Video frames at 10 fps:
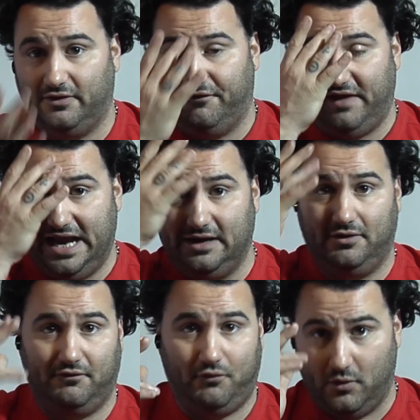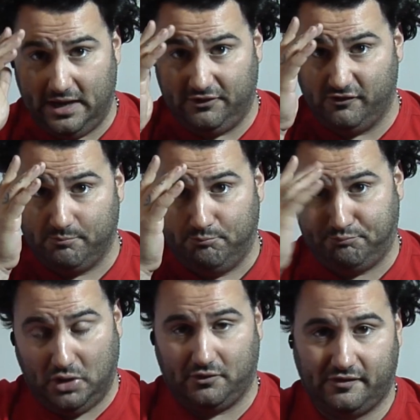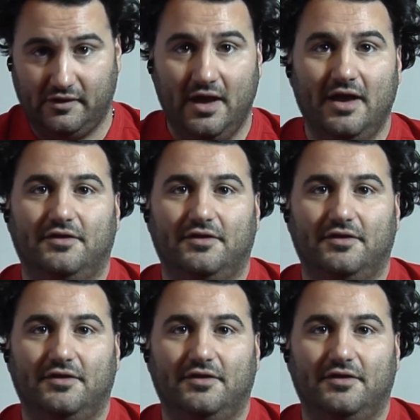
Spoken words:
the vein in their forehead just bursts.